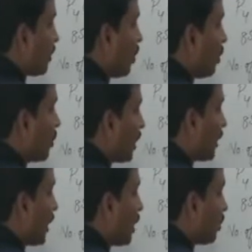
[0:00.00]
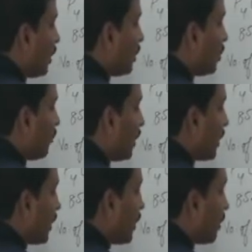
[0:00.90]
now you can calculate, you will
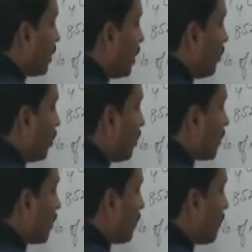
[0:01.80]
get 3 moles.